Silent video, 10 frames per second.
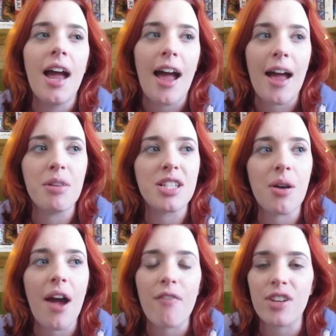um,
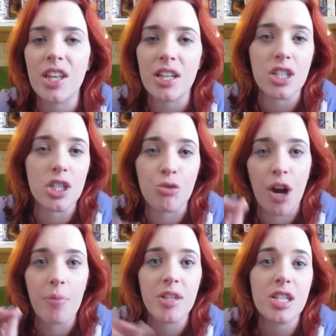so everything is
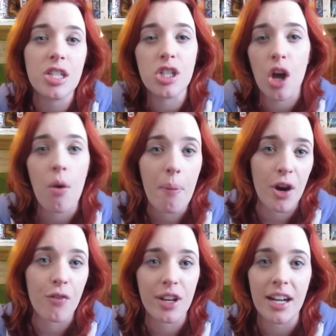described so
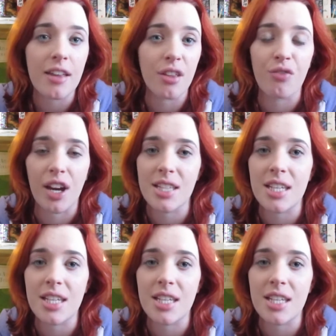perfectly in the fight